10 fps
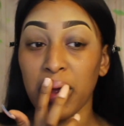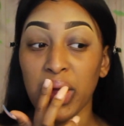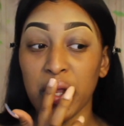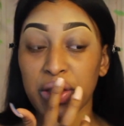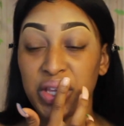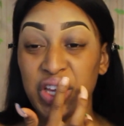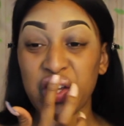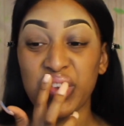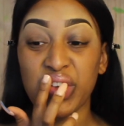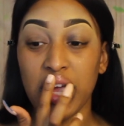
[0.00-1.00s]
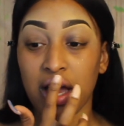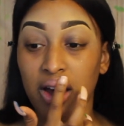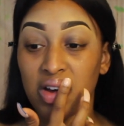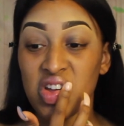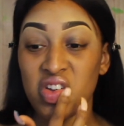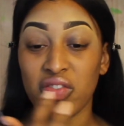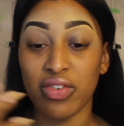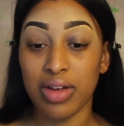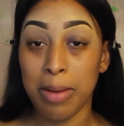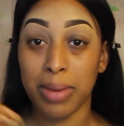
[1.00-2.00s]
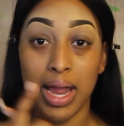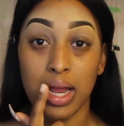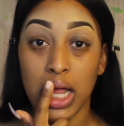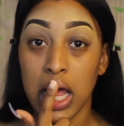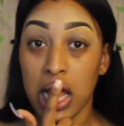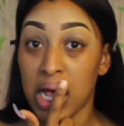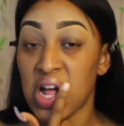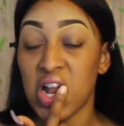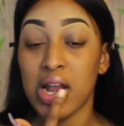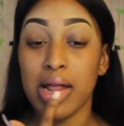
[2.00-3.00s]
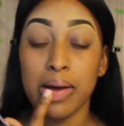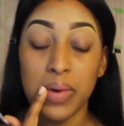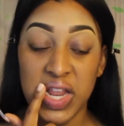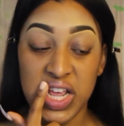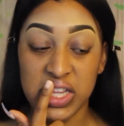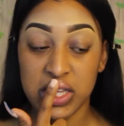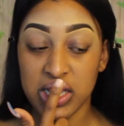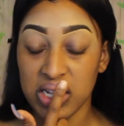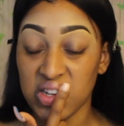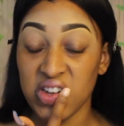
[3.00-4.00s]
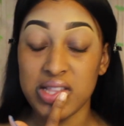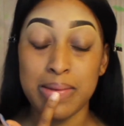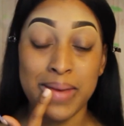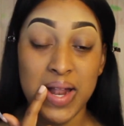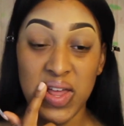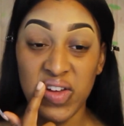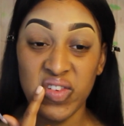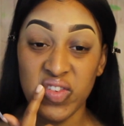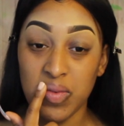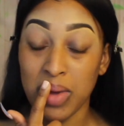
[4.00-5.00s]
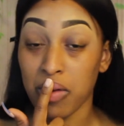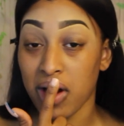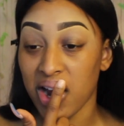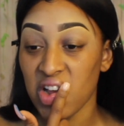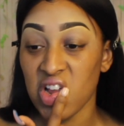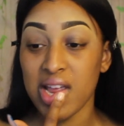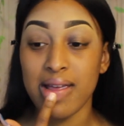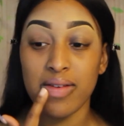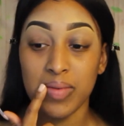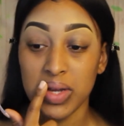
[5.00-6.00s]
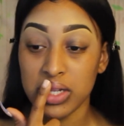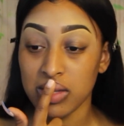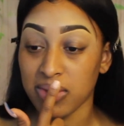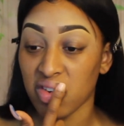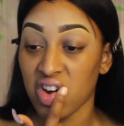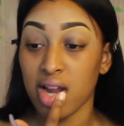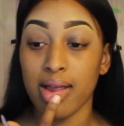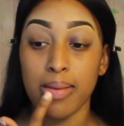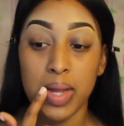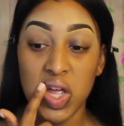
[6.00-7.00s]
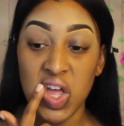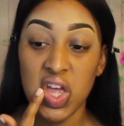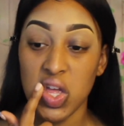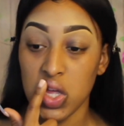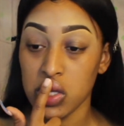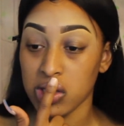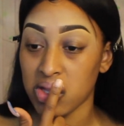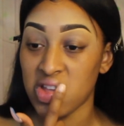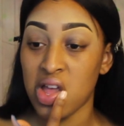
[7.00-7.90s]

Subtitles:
And excuse me, y'all, if I'm like, what is it? Looking to my left, my right. If I'm looking to my right, because